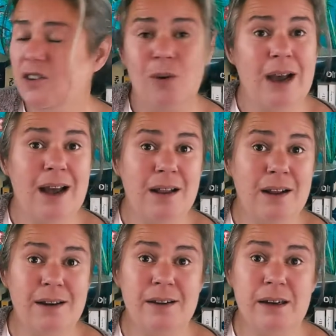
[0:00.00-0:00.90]
So I got a
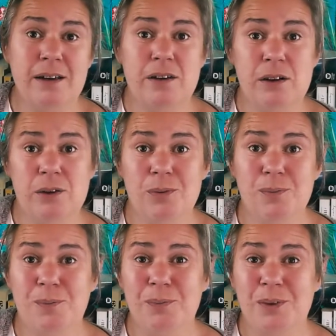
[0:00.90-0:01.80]
lot of knitting to do.
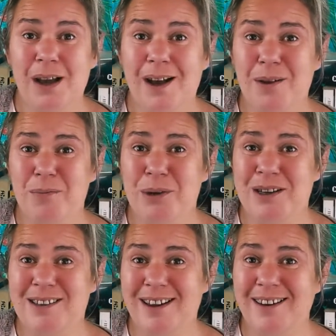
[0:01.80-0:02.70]
I'm
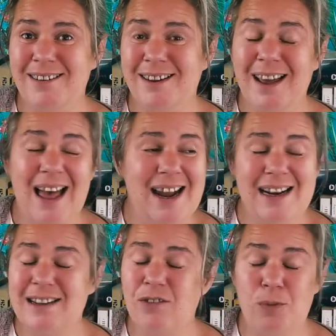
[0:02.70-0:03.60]
pretty psyched, and
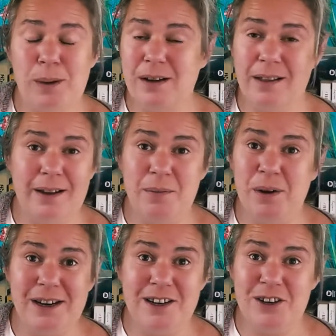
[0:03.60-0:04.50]
I didn't spend a lot of
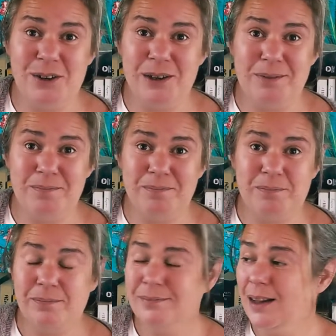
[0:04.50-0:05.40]
money to do it.
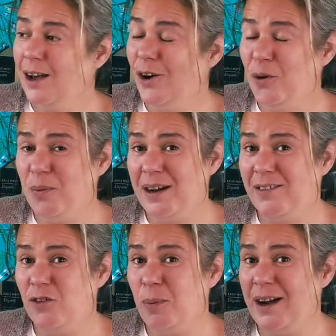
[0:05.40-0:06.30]
Hope that
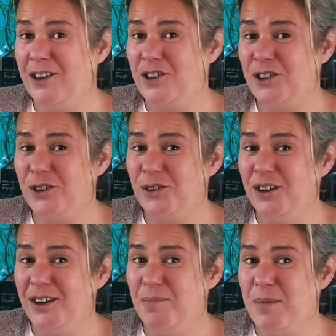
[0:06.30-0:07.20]
inspires you.
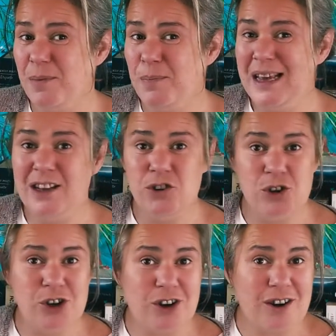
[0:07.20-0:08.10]
Maybe piques
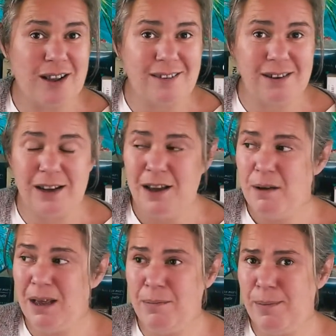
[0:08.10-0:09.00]
your curiosity.
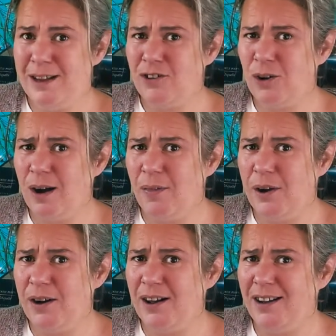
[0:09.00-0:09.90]
Maybe makes you go out
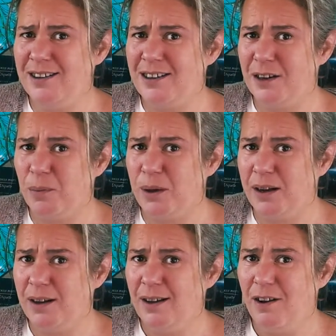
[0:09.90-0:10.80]
there and hunt a little
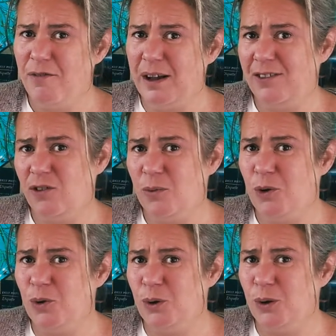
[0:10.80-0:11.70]
bit. Find some
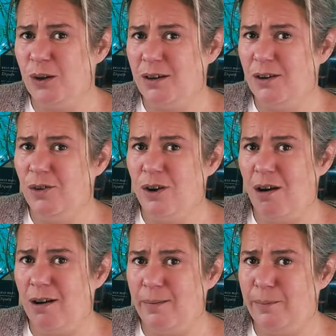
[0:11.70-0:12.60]
cool new
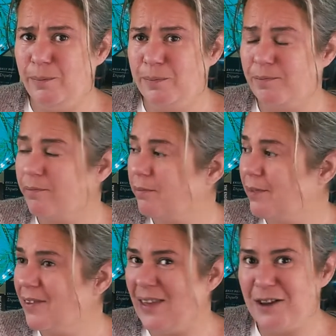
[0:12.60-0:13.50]
yarn.
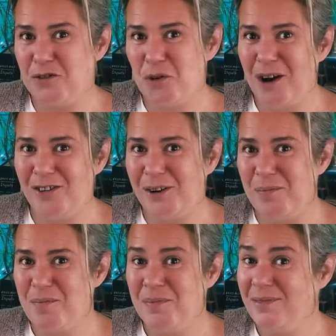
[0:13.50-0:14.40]
Thanks for watching.
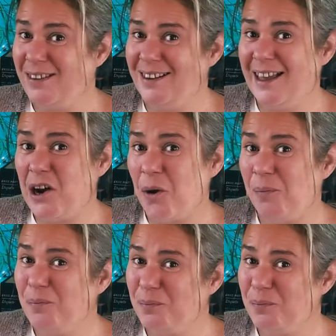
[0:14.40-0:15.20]
See you later.